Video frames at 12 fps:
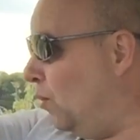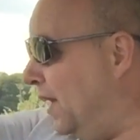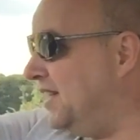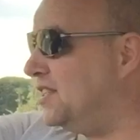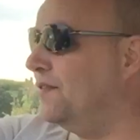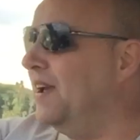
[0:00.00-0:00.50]

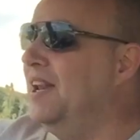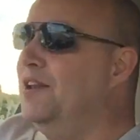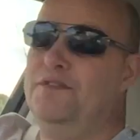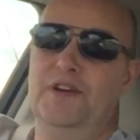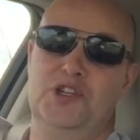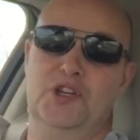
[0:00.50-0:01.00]
waste of
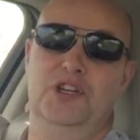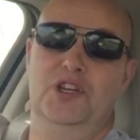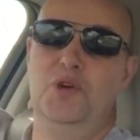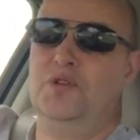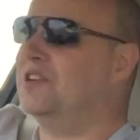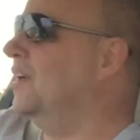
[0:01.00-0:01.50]
inefficient
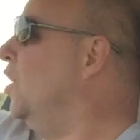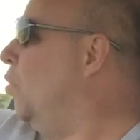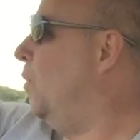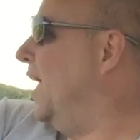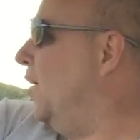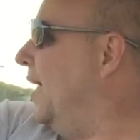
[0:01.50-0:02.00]
use.
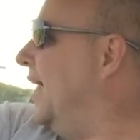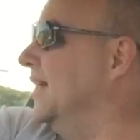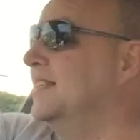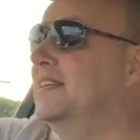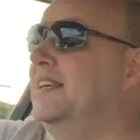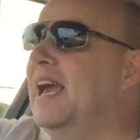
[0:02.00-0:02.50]

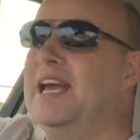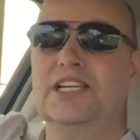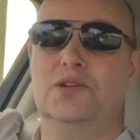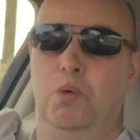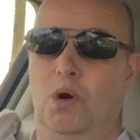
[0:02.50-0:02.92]
Whereas, guess